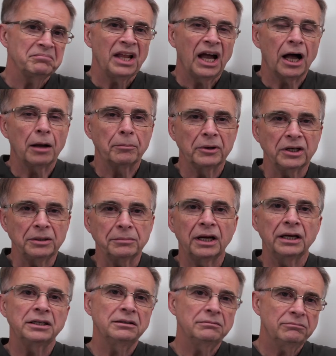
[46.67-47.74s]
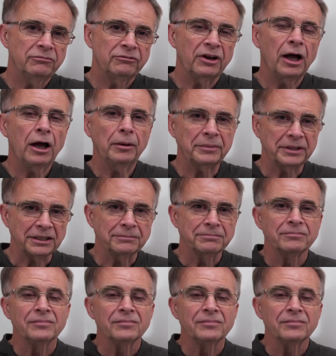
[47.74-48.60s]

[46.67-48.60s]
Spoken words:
Harmonic minor for harmony.